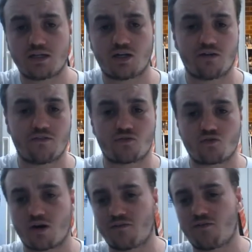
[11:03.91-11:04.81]
You know, if you've
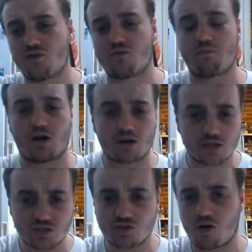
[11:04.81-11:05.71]
tried a few
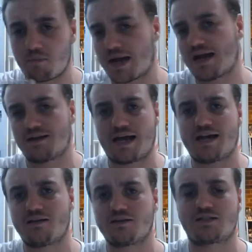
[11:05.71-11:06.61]
American-style pale
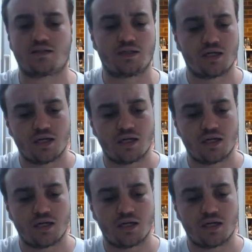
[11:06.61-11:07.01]
ales and